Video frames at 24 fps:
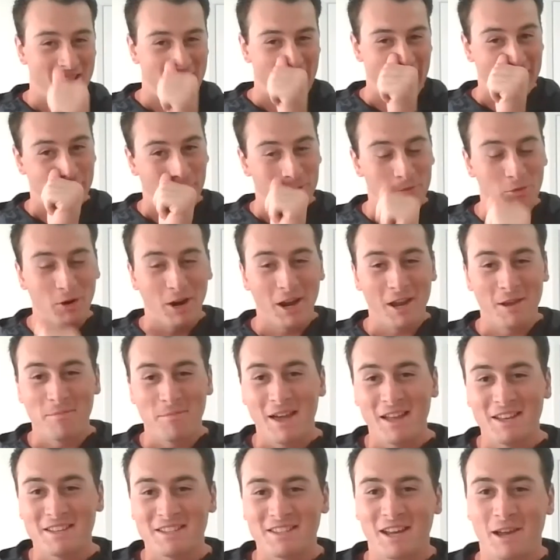Yeah, so I'm Ryan
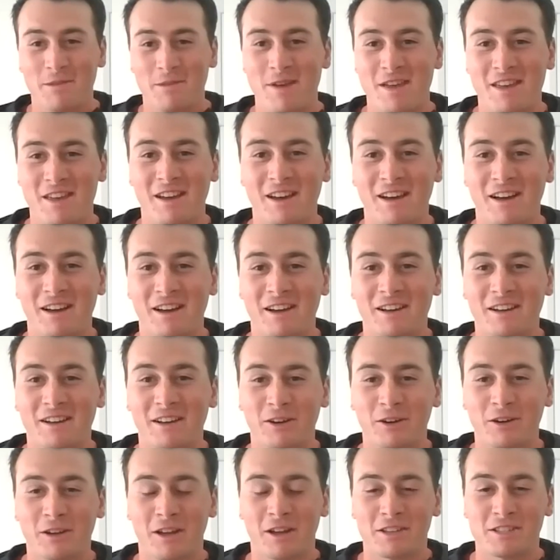Metz. I'm
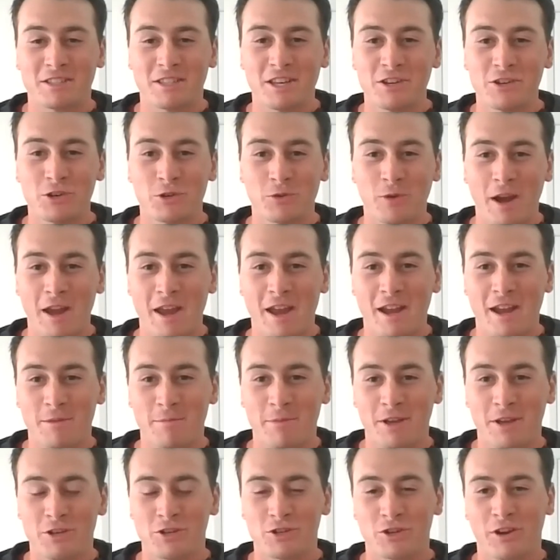a senior right-handed
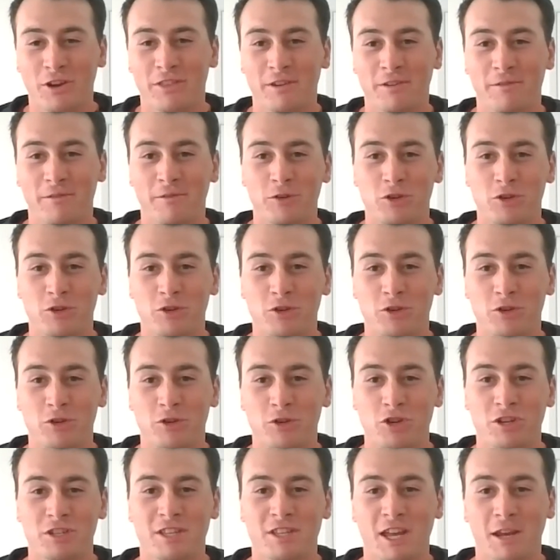pitcher on the Virginia Tech
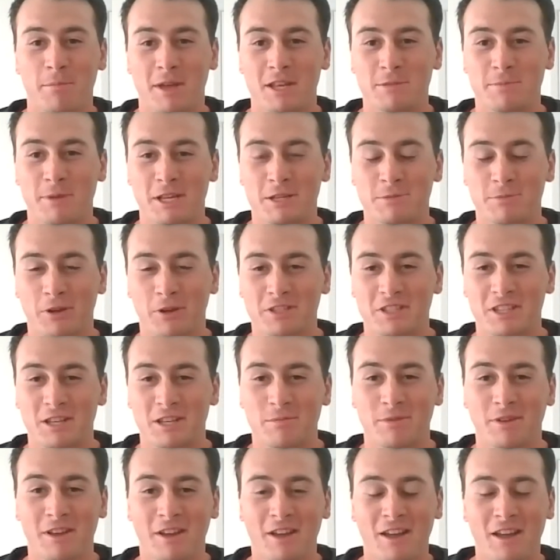men's baseball team.
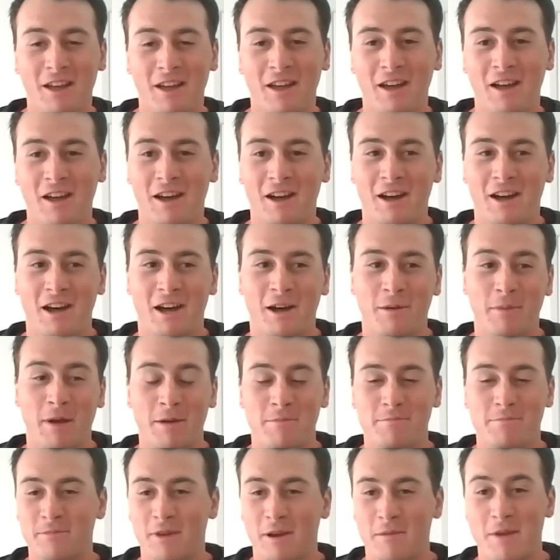I'm
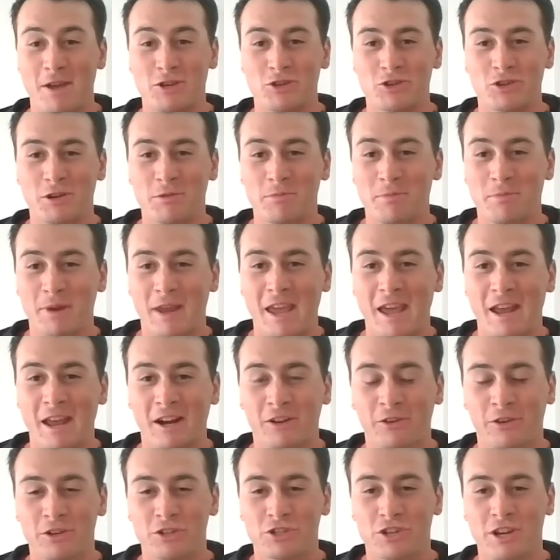majoring in
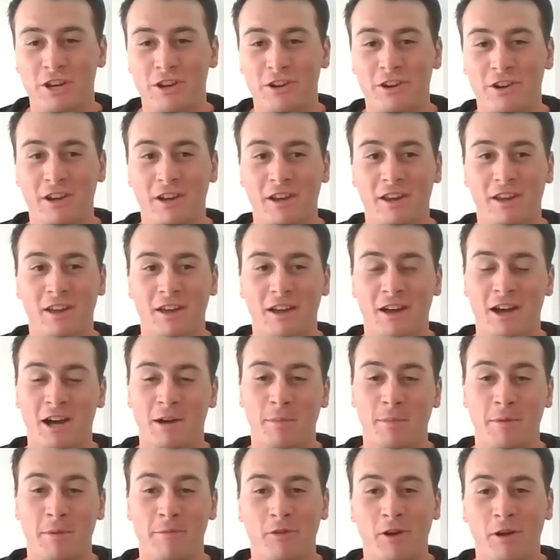mechanical engineering.
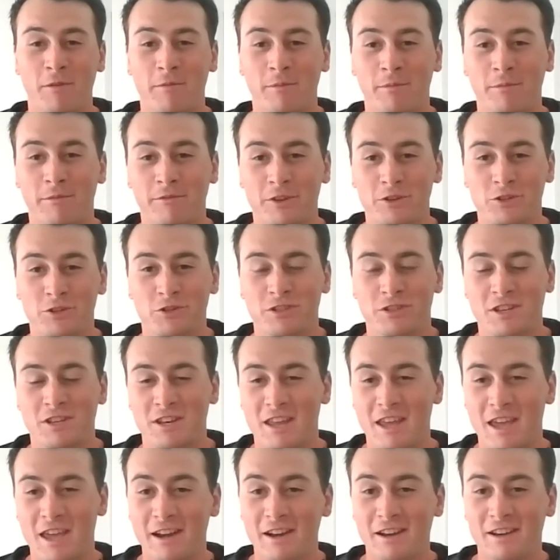I'm from Fishers,
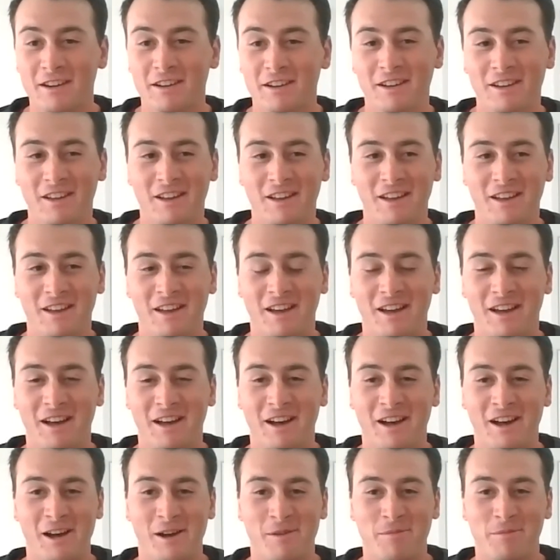Indiana.
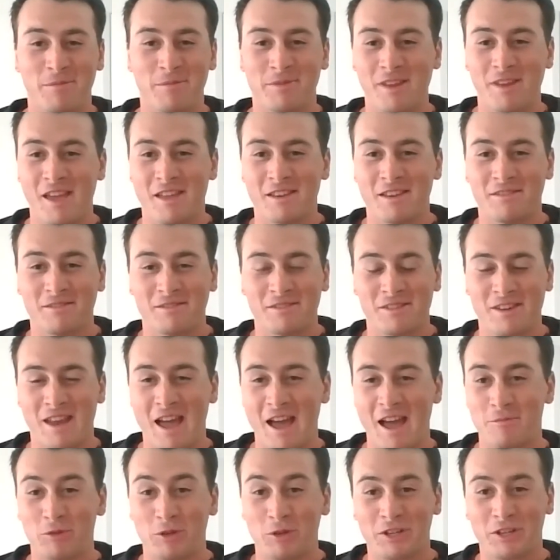And yeah,
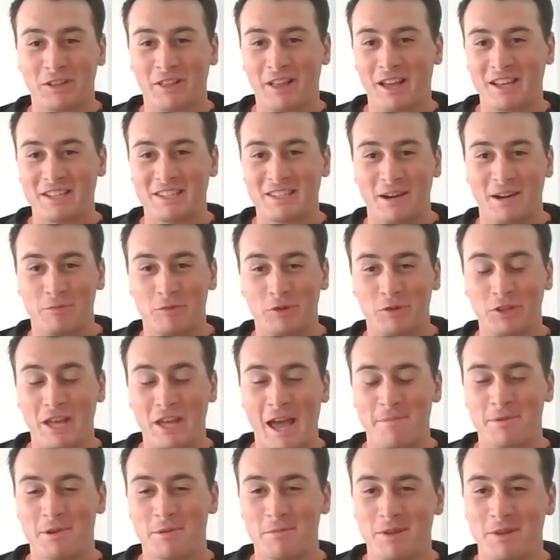I'm really
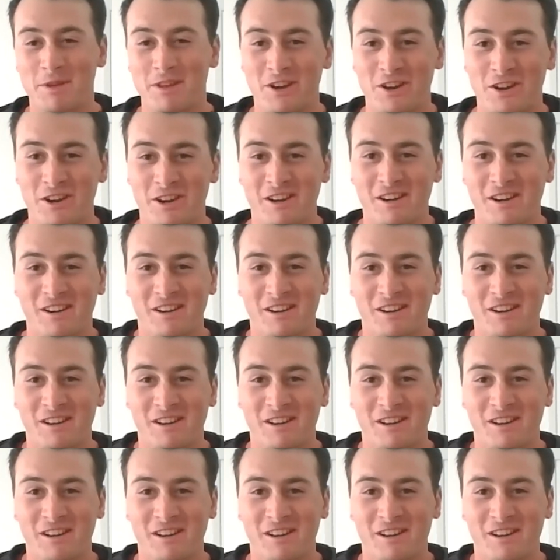happy to be here.